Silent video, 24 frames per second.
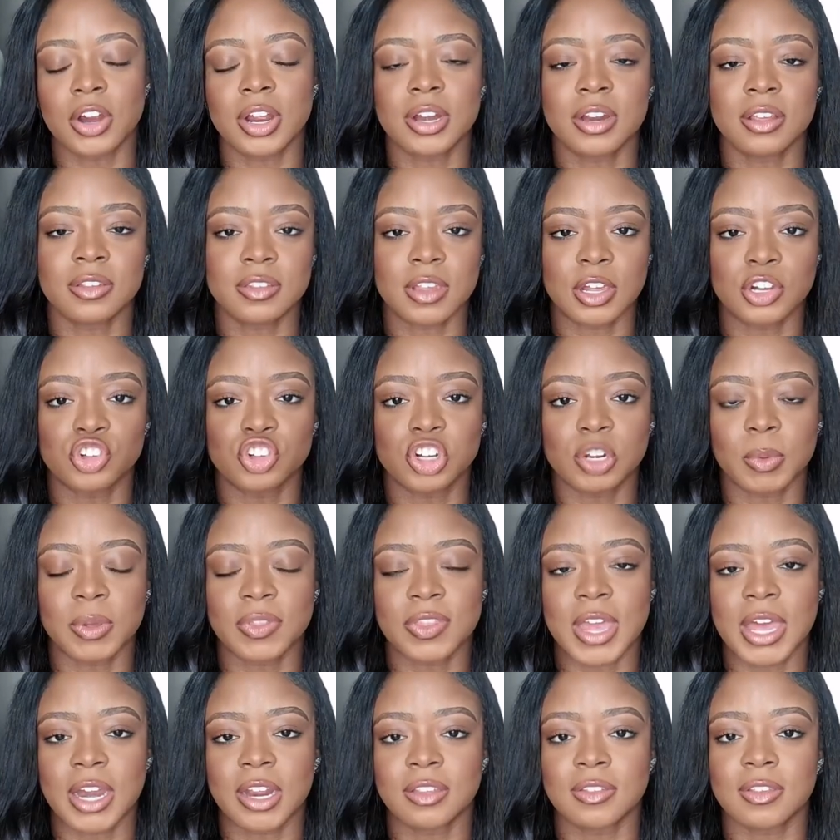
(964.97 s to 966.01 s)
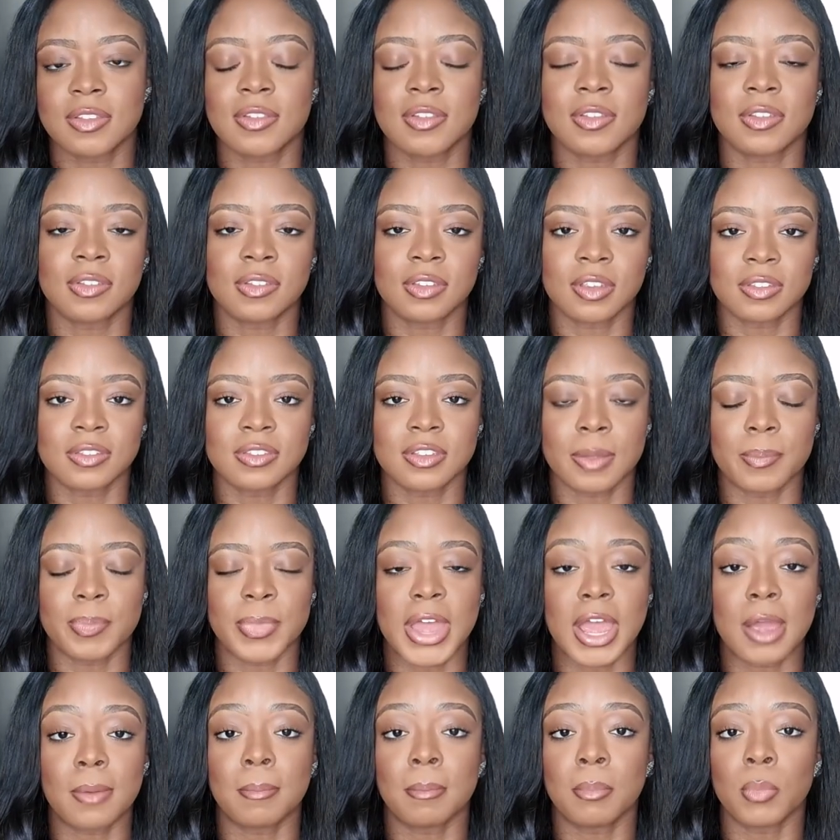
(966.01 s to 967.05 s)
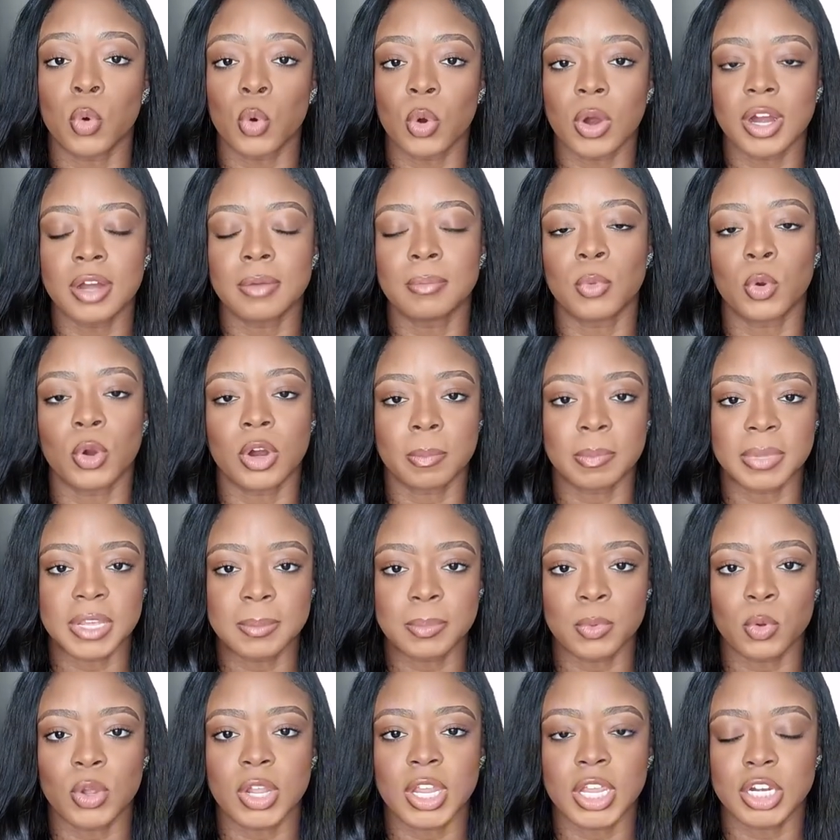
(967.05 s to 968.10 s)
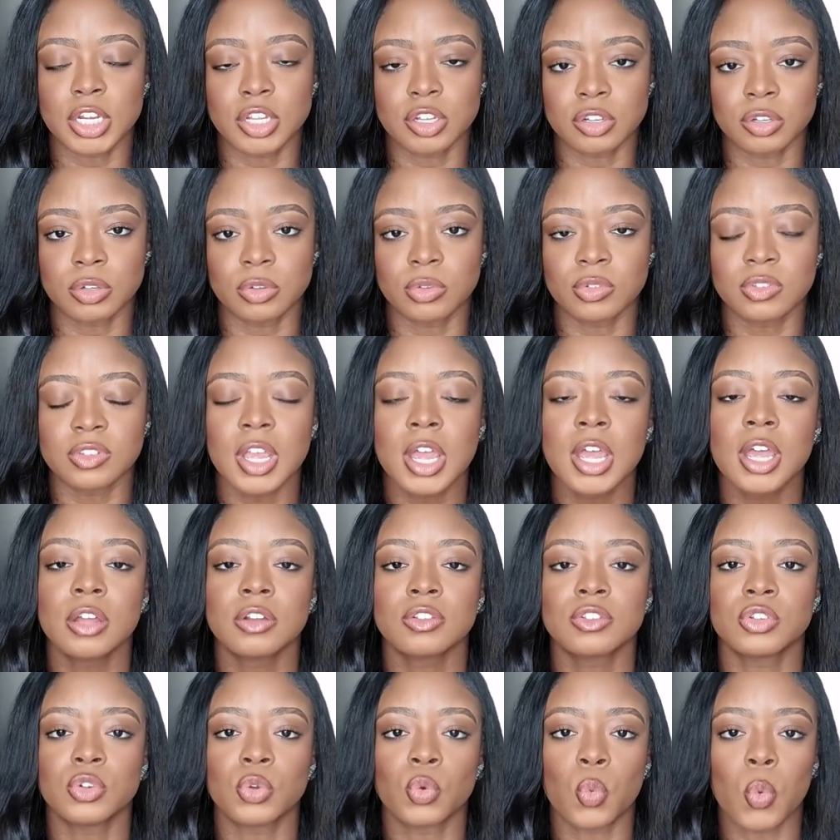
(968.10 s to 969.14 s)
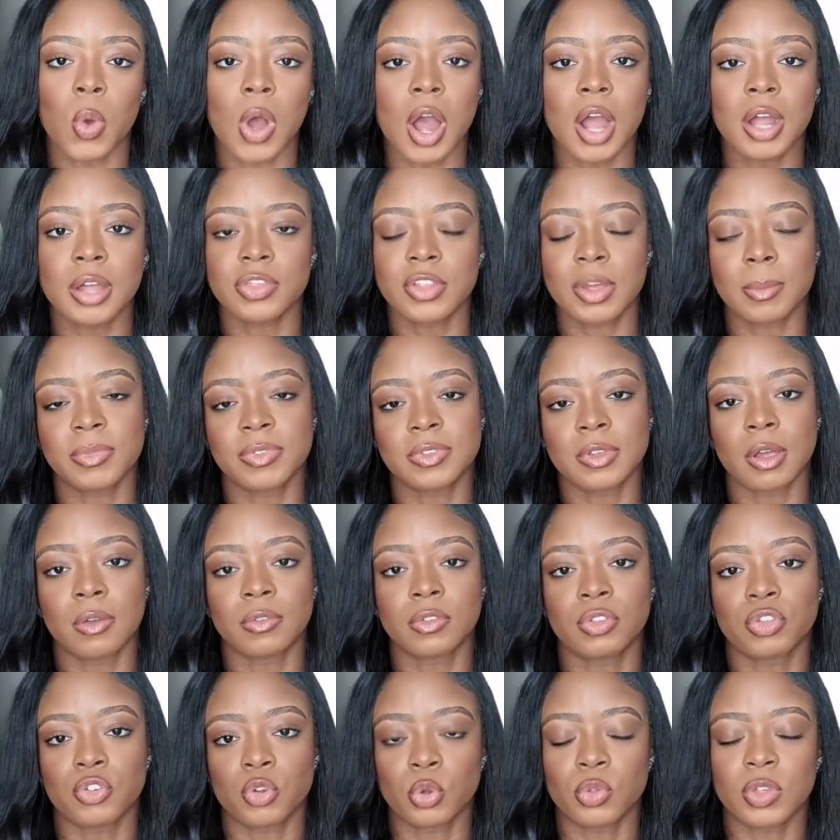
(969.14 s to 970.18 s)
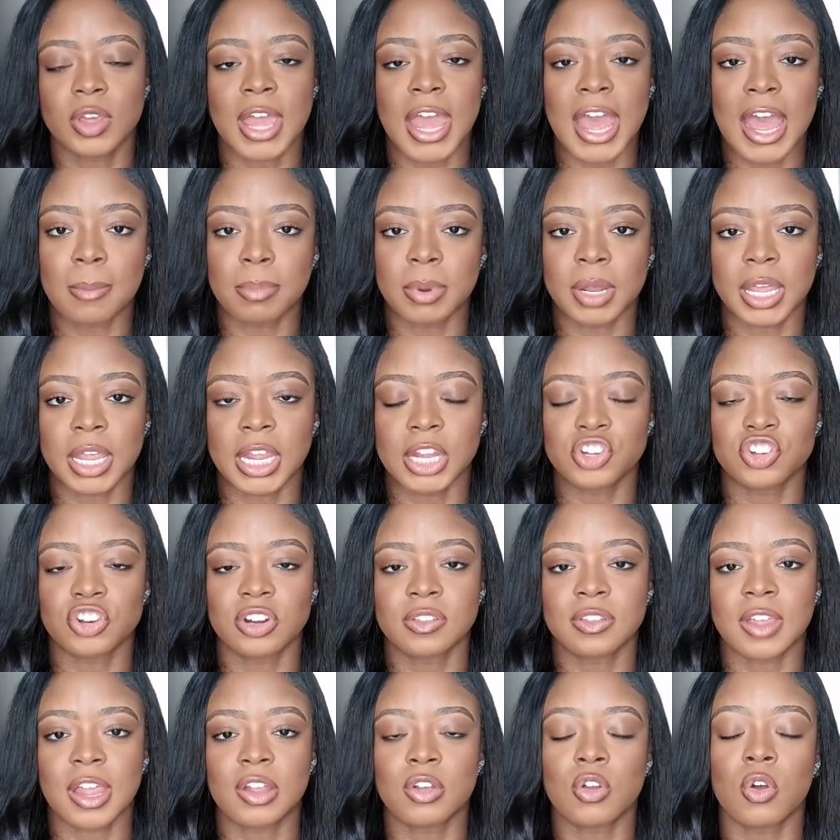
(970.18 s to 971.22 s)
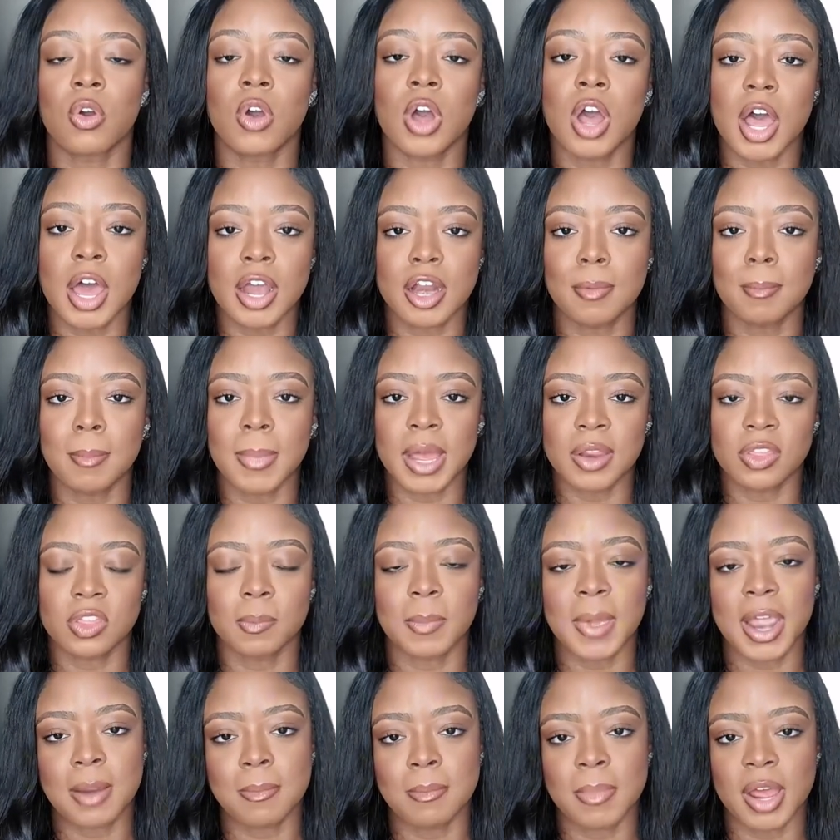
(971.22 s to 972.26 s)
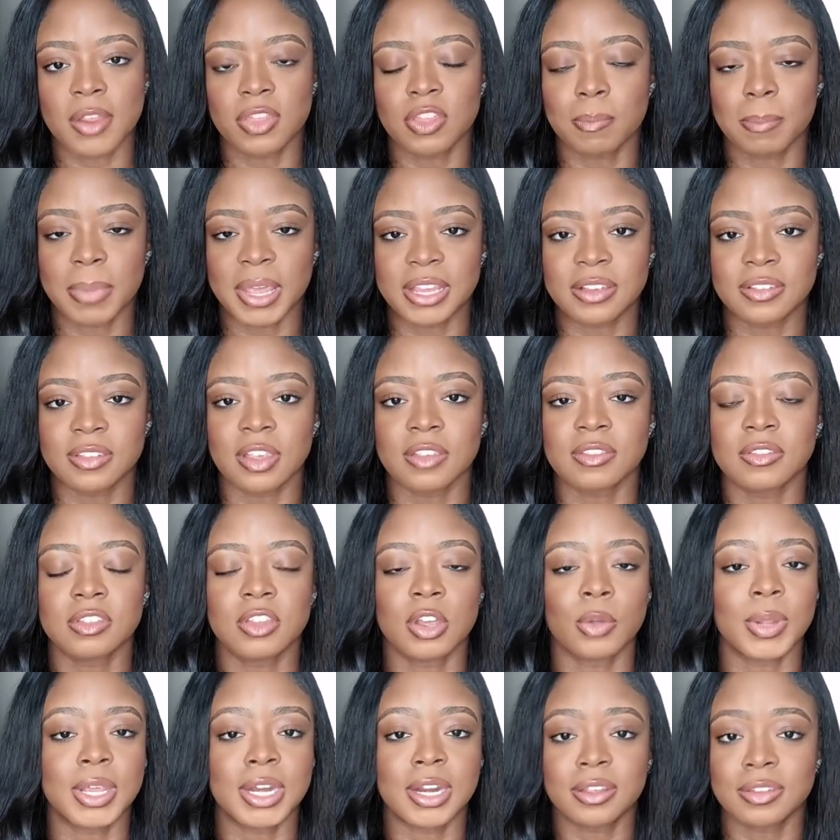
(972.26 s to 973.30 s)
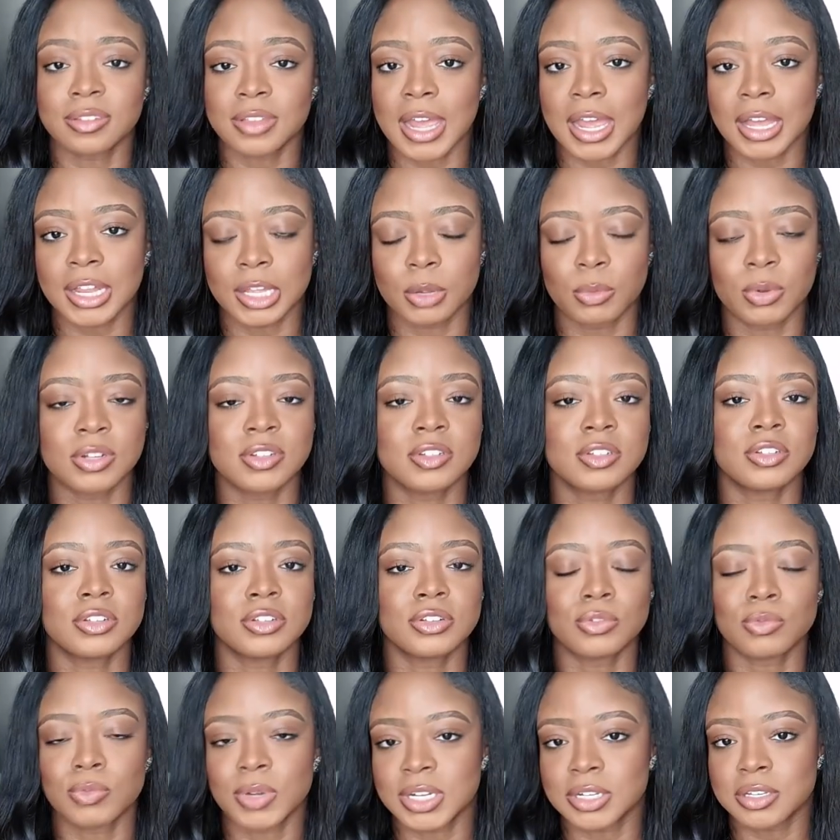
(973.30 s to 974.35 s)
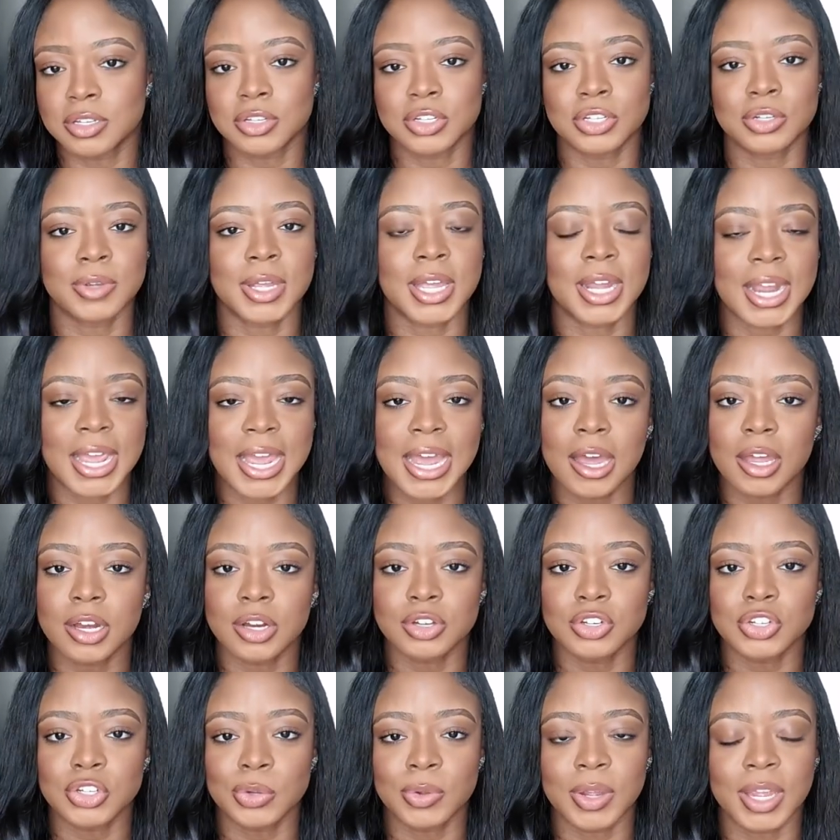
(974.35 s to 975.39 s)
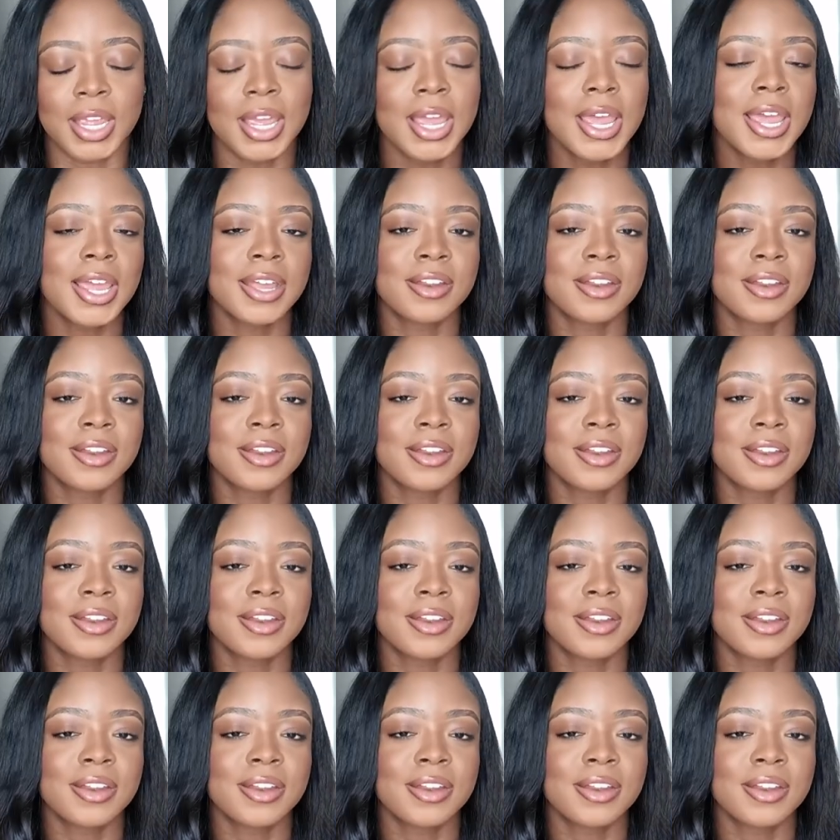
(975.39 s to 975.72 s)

And essentially what that is, it's a system that more and more people can use to walk themselves through the application cycle on a month-by-month basis, knowing exactly what to do, when to do it, and how to do it.